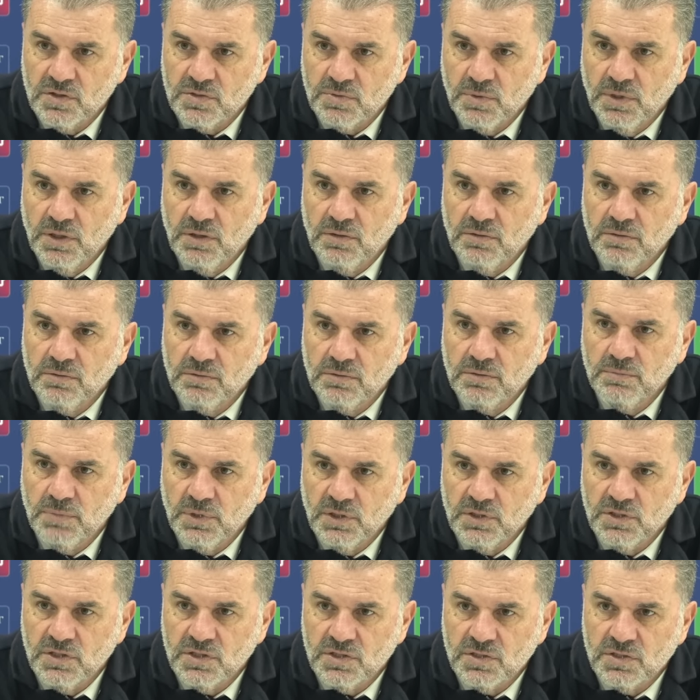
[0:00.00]
as well.
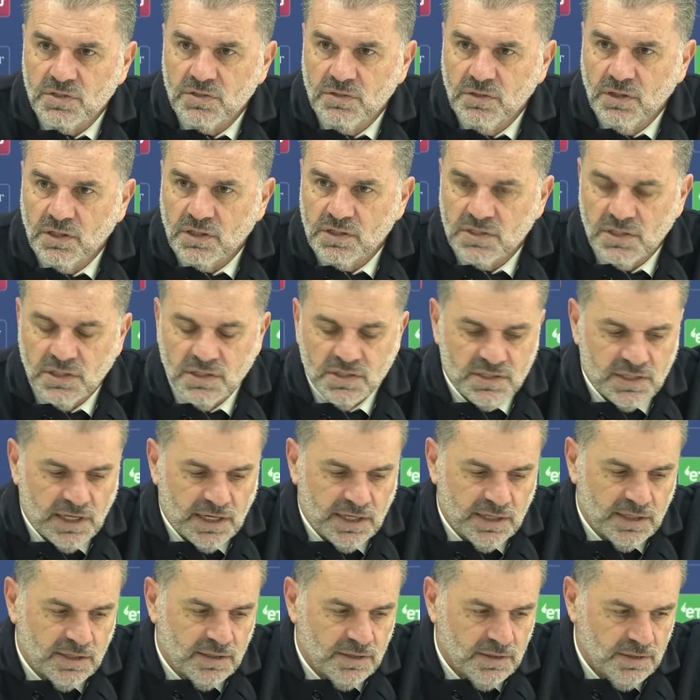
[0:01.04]
But just, like I said,
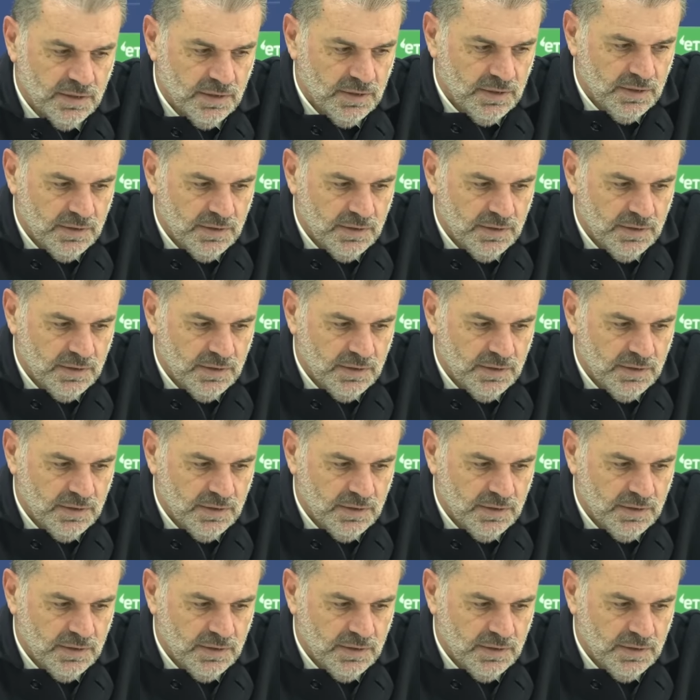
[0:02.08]
staying